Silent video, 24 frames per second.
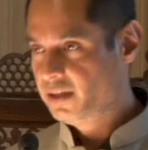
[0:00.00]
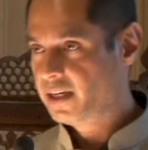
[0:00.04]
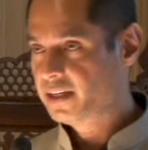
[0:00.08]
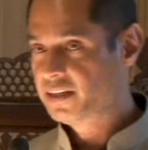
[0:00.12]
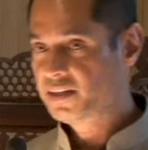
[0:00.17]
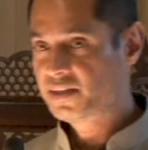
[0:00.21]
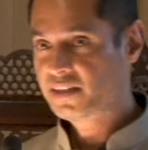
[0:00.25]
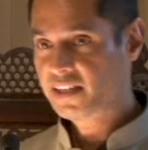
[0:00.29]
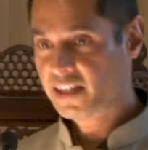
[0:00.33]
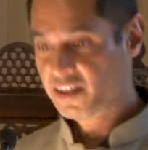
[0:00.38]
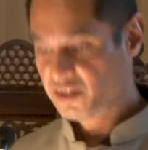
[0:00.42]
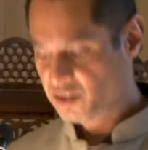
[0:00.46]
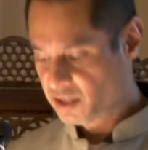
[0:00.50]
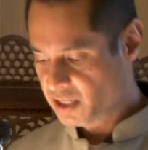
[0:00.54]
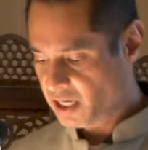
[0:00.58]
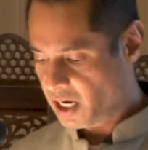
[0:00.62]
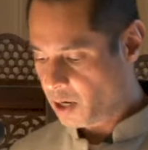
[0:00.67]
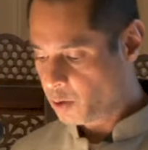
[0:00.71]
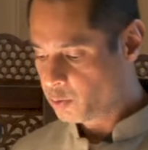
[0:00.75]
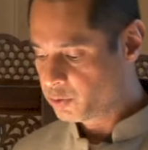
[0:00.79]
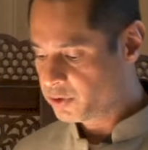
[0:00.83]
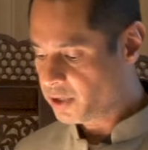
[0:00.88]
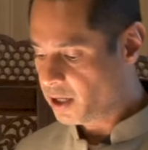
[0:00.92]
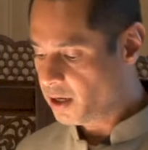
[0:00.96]
and he says, "The
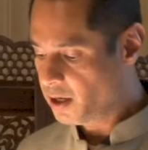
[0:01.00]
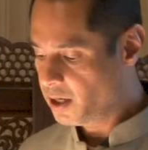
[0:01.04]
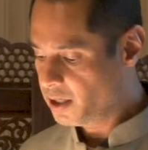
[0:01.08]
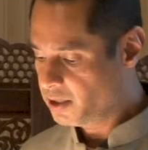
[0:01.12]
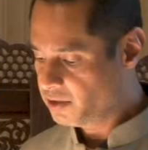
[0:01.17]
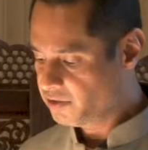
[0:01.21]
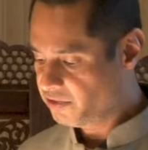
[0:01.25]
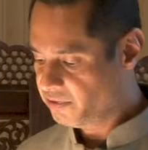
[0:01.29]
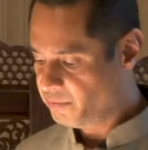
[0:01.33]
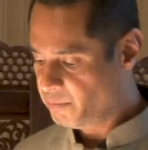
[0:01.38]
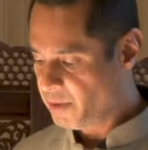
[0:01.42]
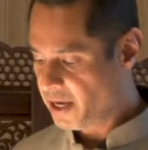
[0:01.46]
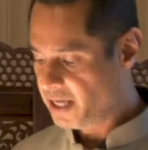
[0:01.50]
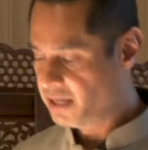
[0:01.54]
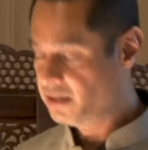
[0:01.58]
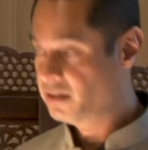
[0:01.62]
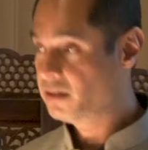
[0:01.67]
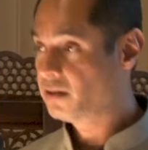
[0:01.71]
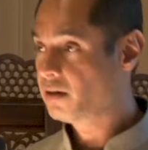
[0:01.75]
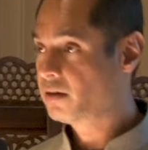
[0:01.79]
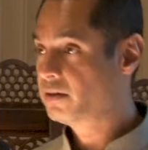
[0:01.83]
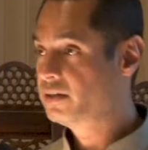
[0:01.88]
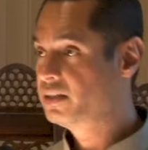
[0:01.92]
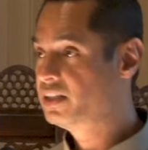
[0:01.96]
awtan of
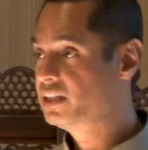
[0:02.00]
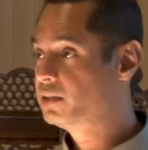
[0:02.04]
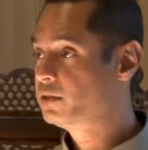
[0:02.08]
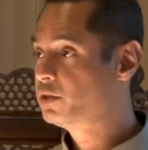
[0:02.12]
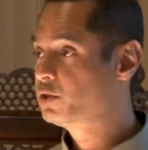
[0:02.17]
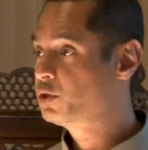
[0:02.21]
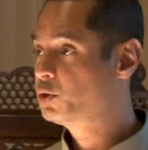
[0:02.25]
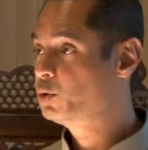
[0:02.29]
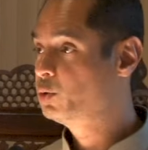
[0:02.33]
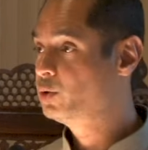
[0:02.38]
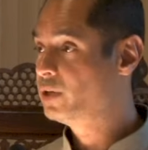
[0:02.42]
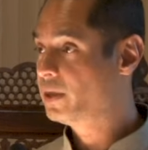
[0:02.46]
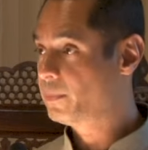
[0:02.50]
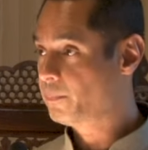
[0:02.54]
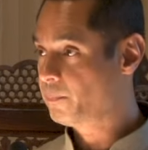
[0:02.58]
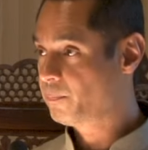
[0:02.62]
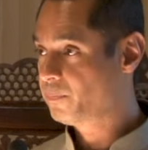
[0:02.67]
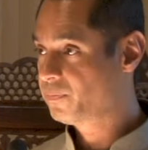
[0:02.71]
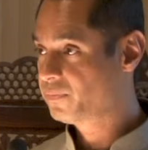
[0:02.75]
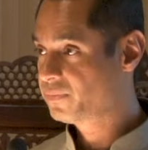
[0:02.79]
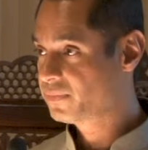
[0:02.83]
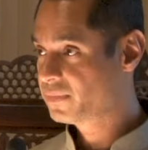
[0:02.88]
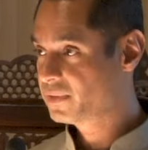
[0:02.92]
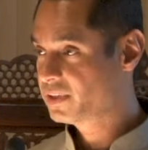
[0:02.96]
men are dear to
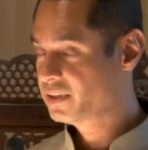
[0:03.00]
them.